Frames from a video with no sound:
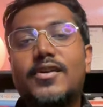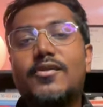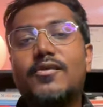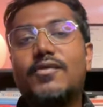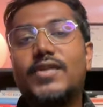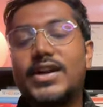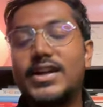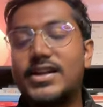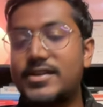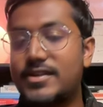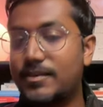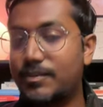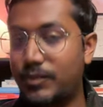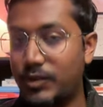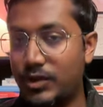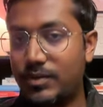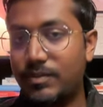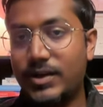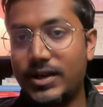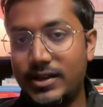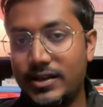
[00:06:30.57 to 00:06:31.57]
When I say
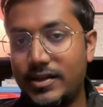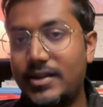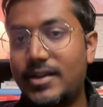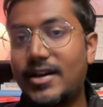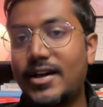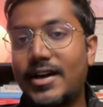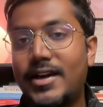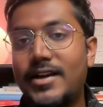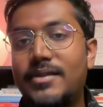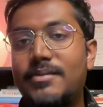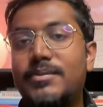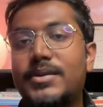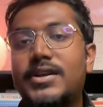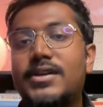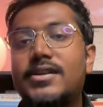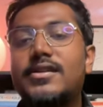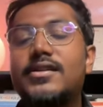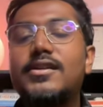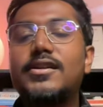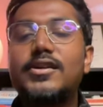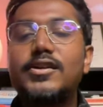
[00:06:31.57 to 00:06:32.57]
put money, I
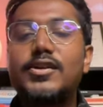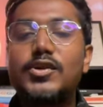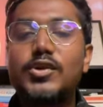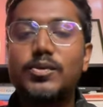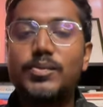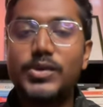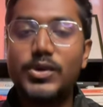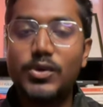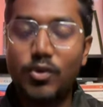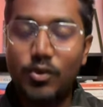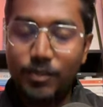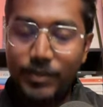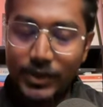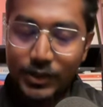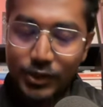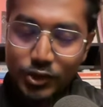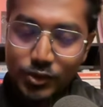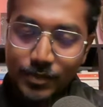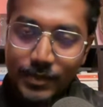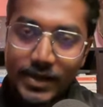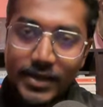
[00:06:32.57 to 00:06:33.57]
mean to be open to
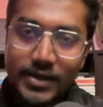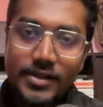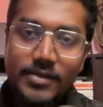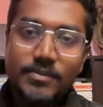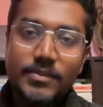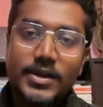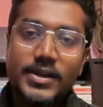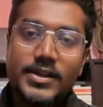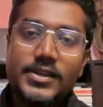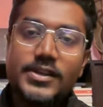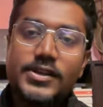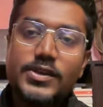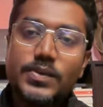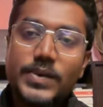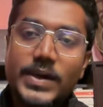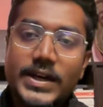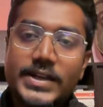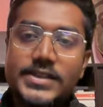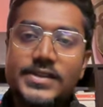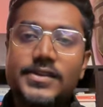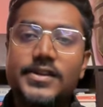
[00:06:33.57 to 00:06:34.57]
spending money to
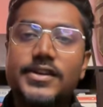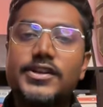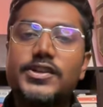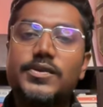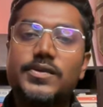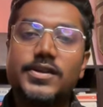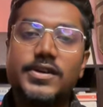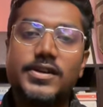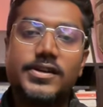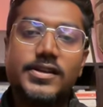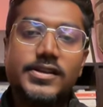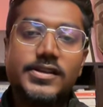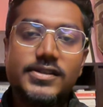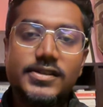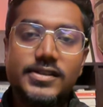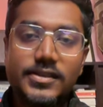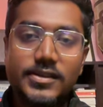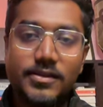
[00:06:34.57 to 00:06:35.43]
accelerate your learnings.